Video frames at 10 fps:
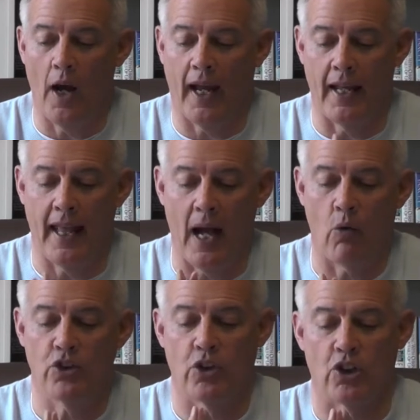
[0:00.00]
way, and that
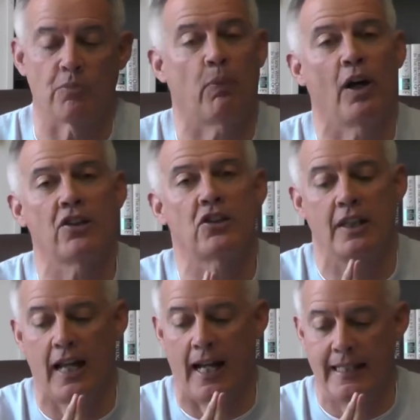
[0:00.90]
was to express
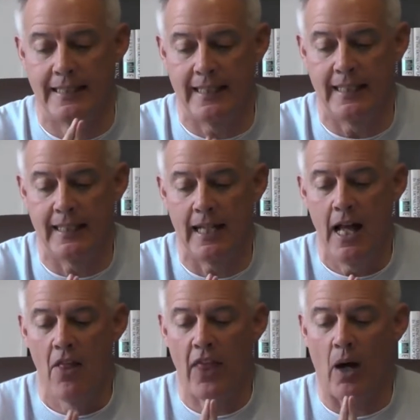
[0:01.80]
the idea
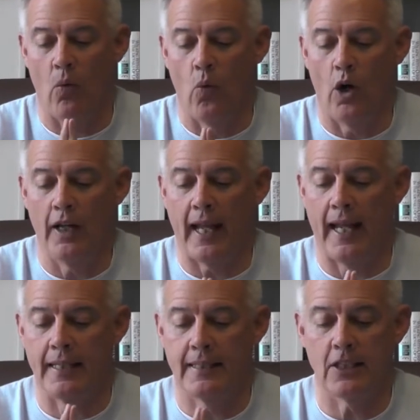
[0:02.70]
that one
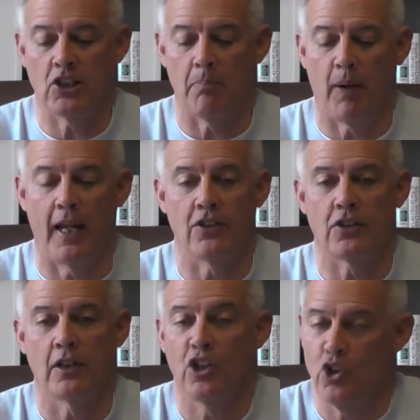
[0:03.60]

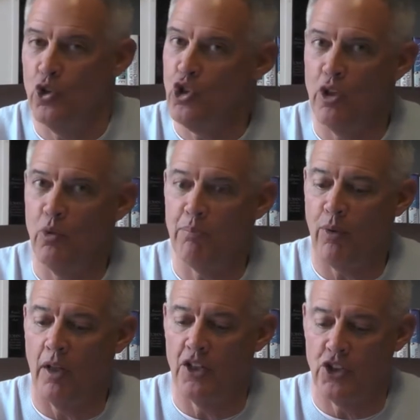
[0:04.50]
anticipates, usually with
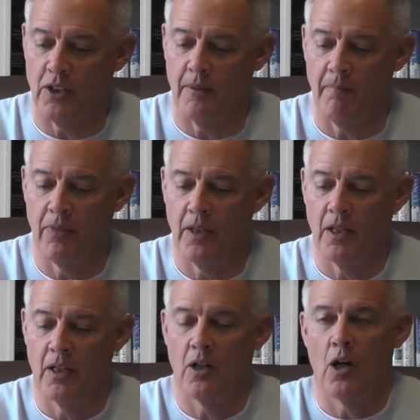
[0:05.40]
pleasure,
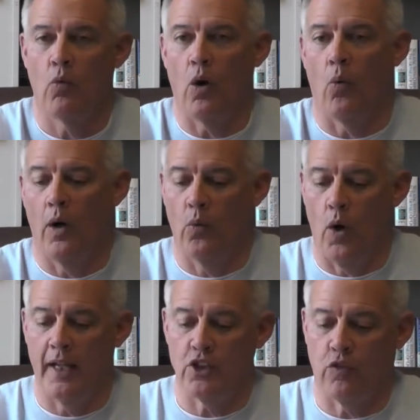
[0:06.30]
what one
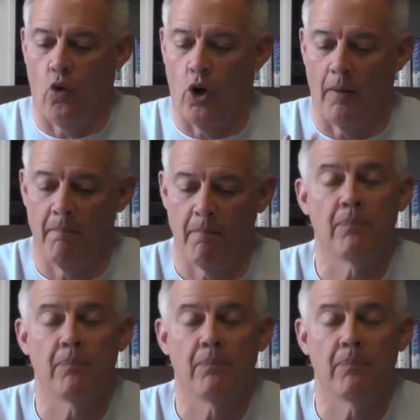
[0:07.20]
waits for.